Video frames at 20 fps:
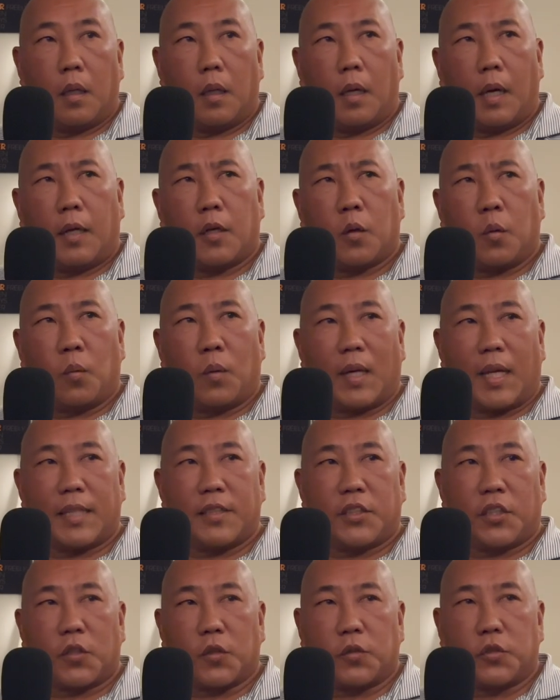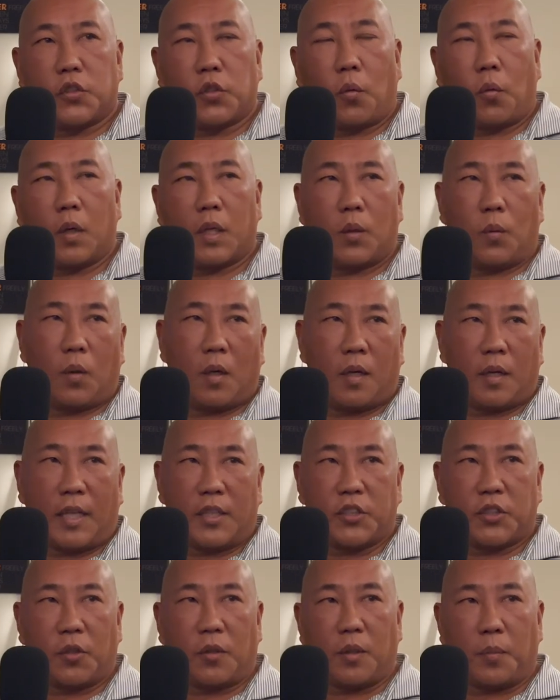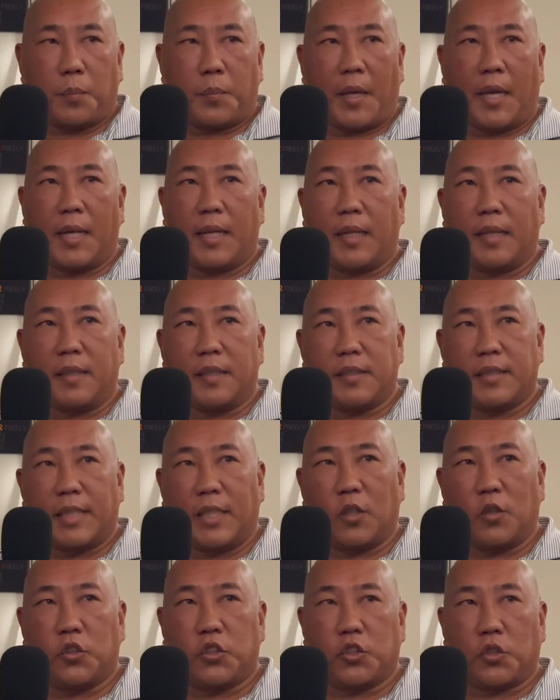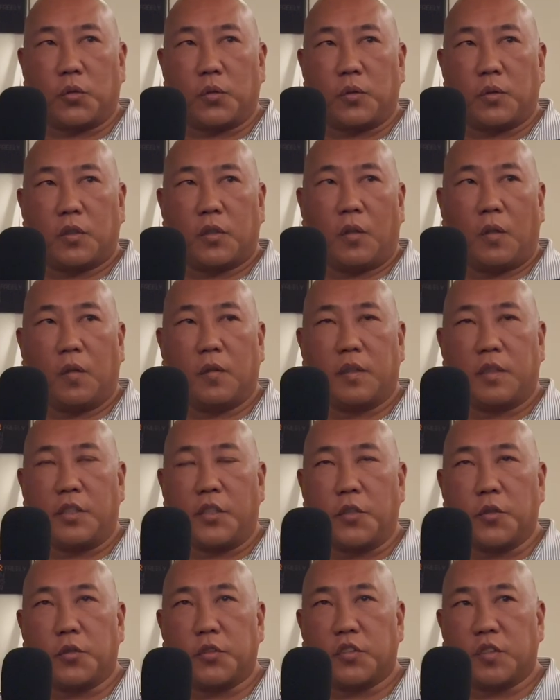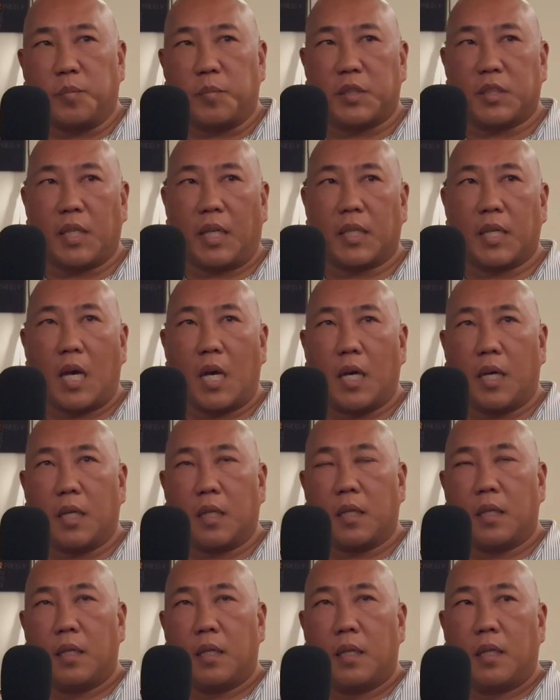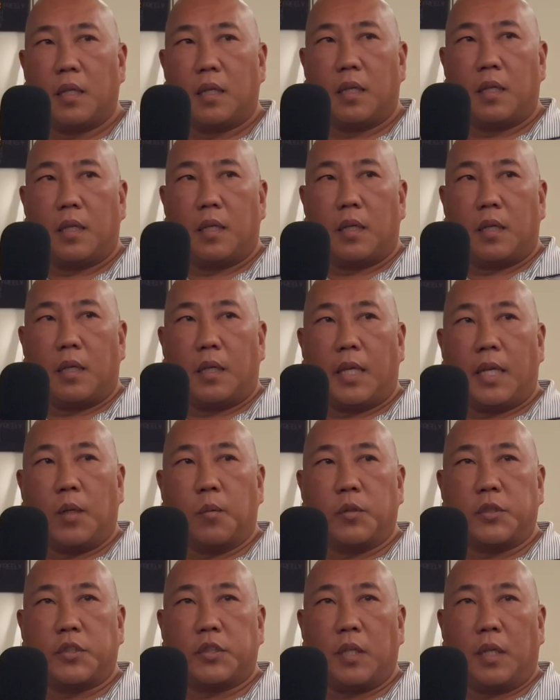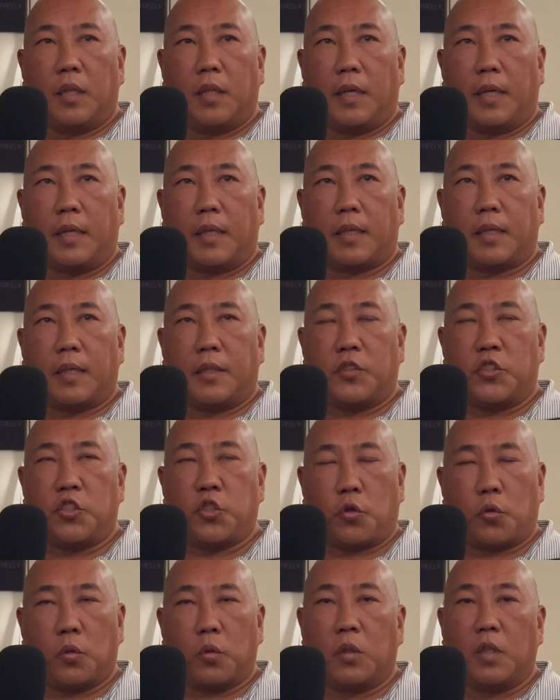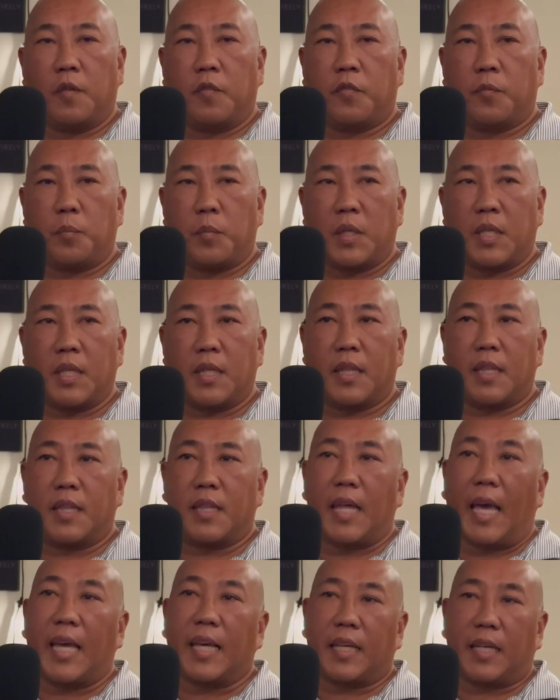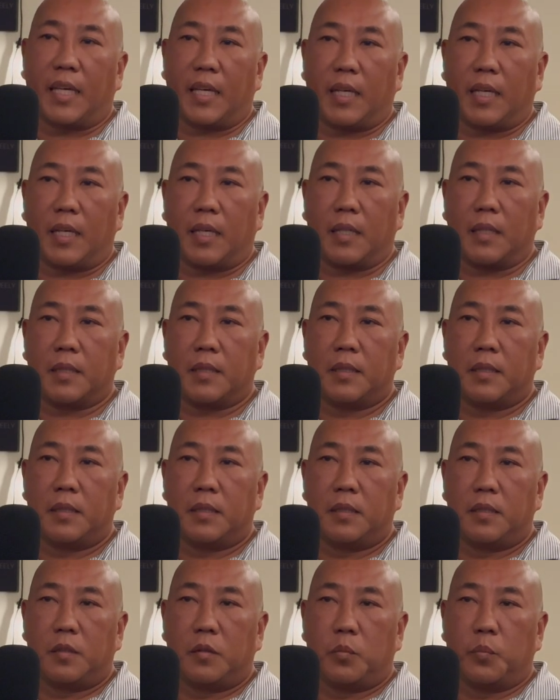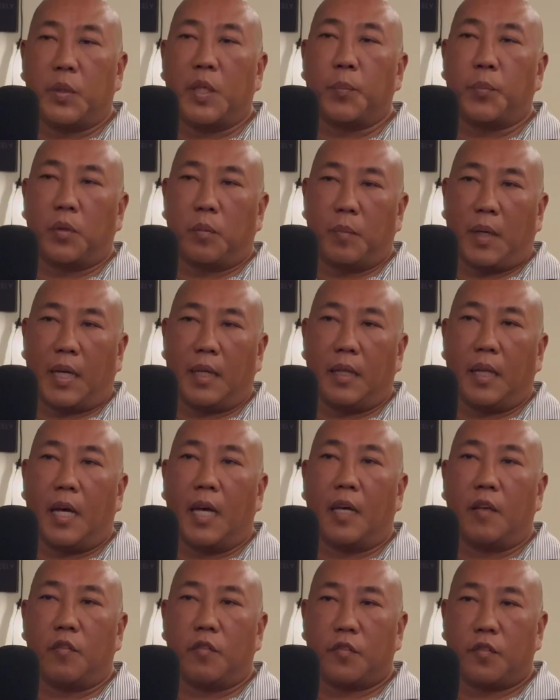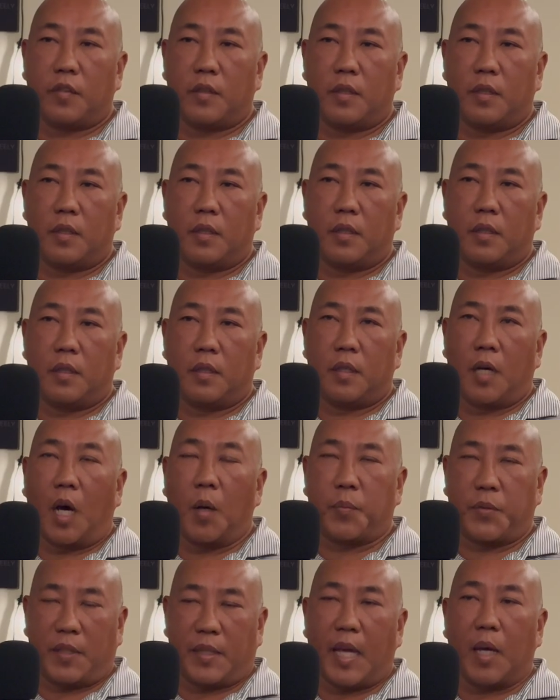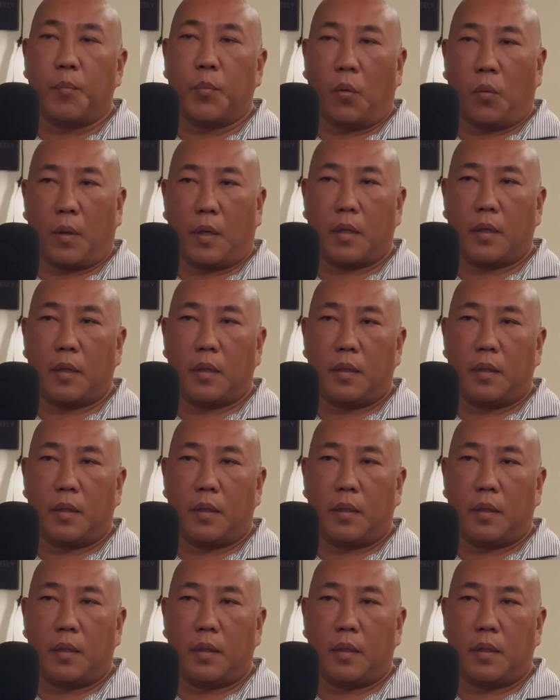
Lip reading: I don't. When I turned 21, I started penning this little journal called Years from Saigon, and it was like a journal of me thanking people in my life up to that point,